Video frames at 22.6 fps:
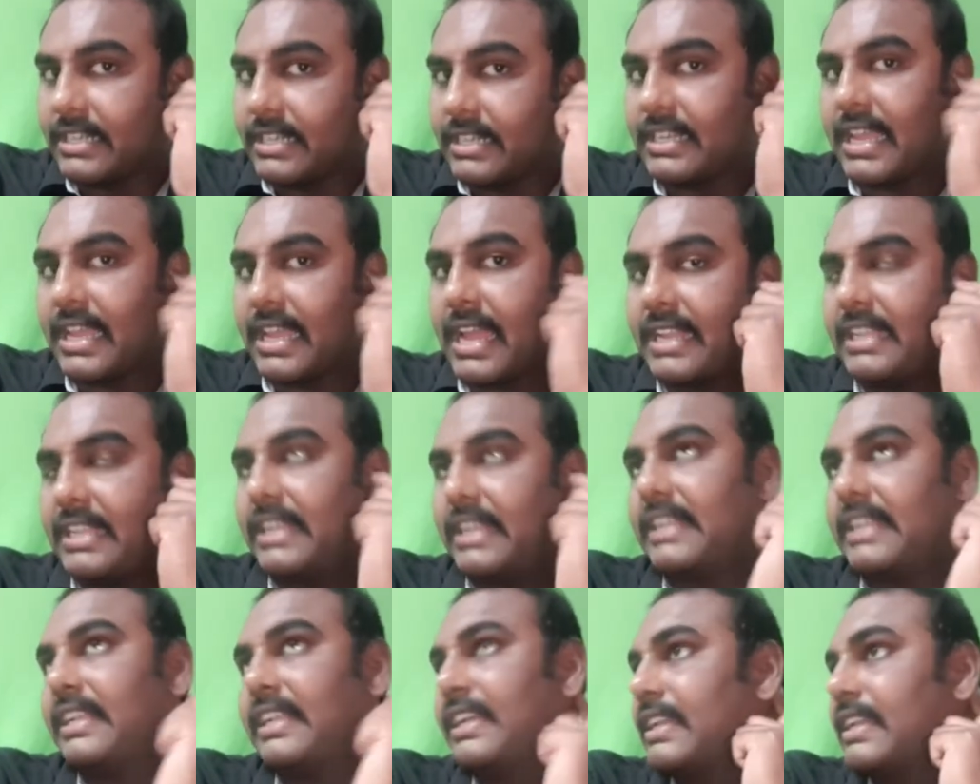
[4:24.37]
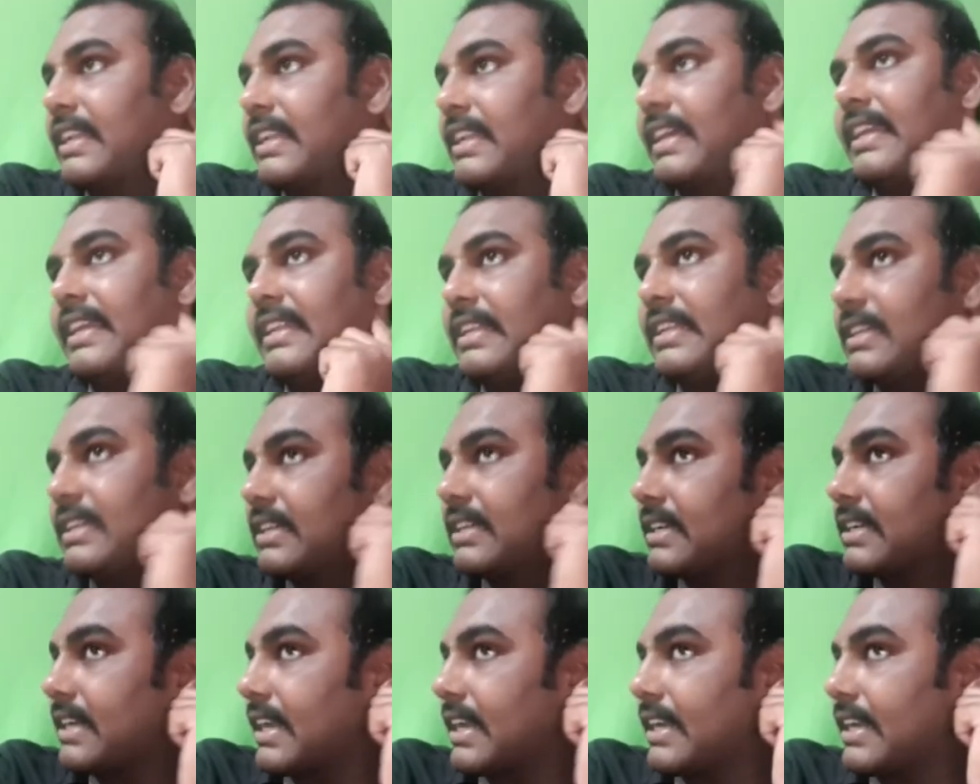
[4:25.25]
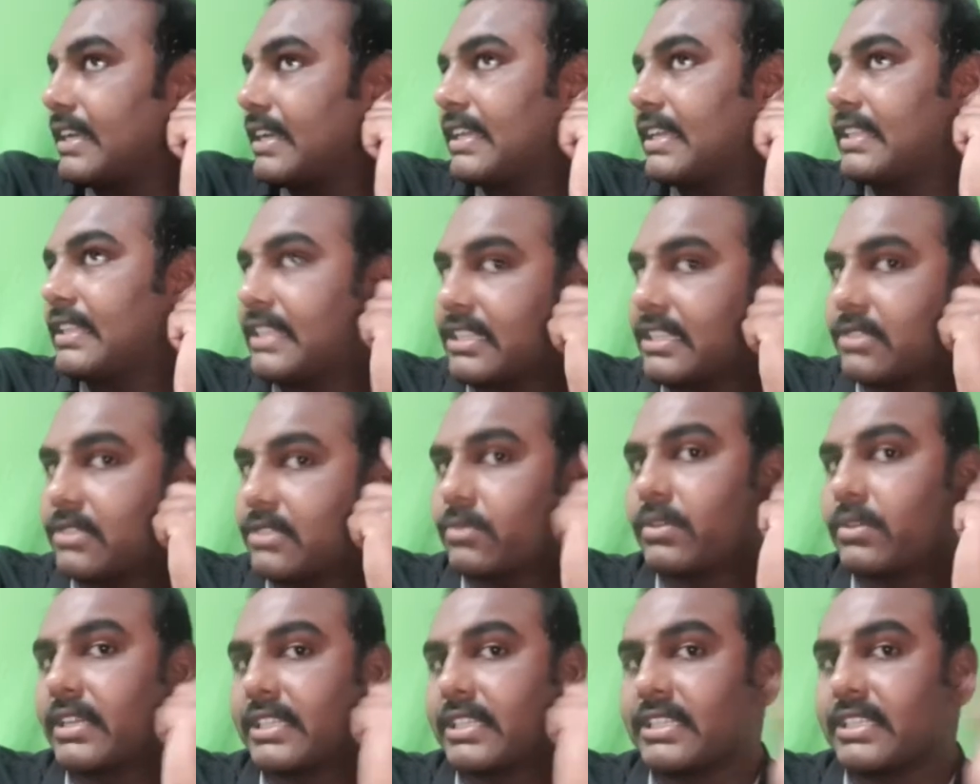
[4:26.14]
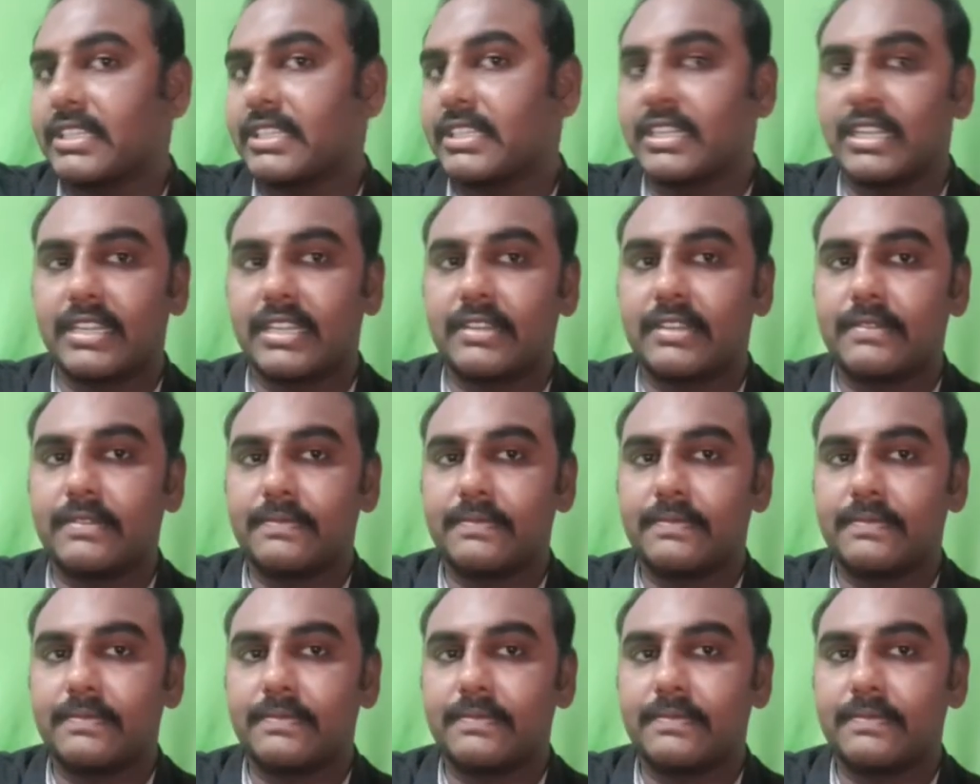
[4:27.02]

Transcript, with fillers: tangential line connecting these two lines third line